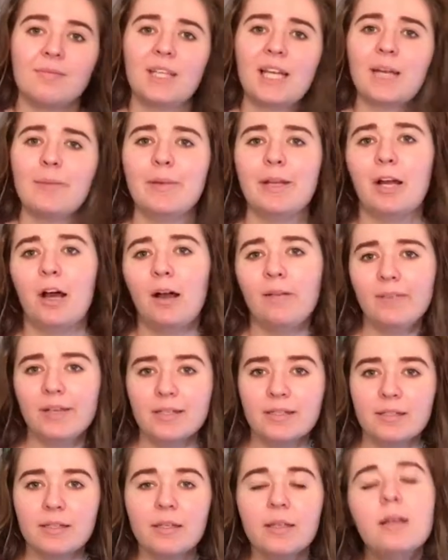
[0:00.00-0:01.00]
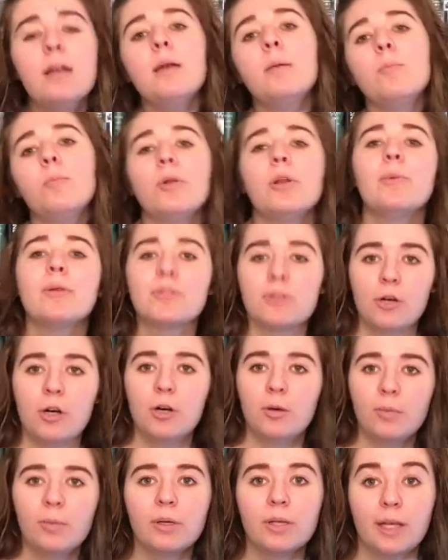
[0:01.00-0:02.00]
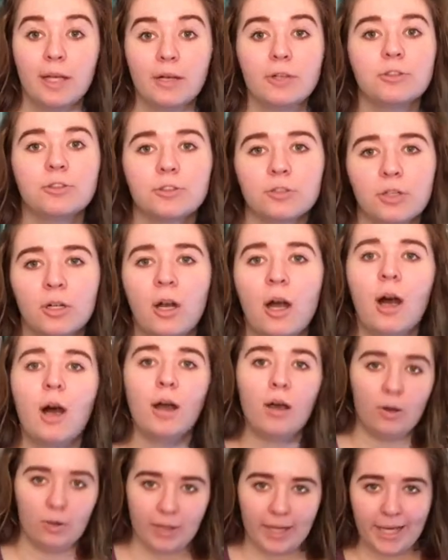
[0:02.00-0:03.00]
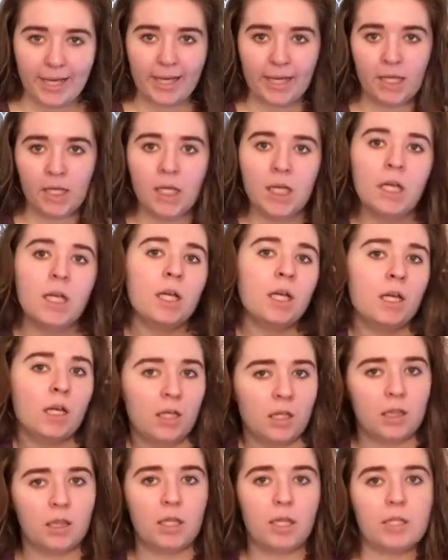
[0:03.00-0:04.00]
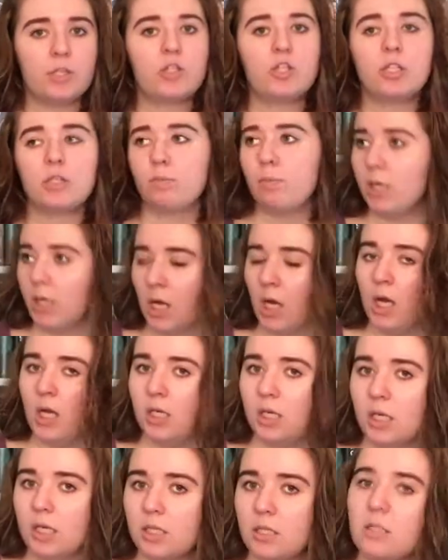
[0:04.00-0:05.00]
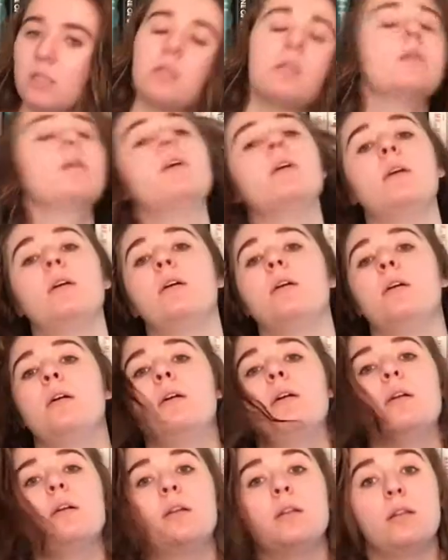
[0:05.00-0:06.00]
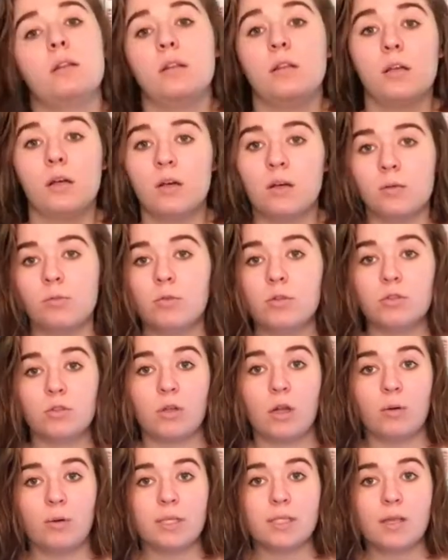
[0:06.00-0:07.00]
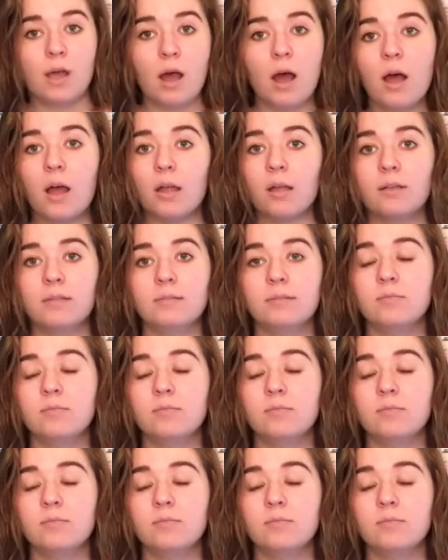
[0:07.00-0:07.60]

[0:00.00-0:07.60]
Like, I mean, obviously, pretty much all book characters are hot, okay? Let's just be honest. They're almost always hot.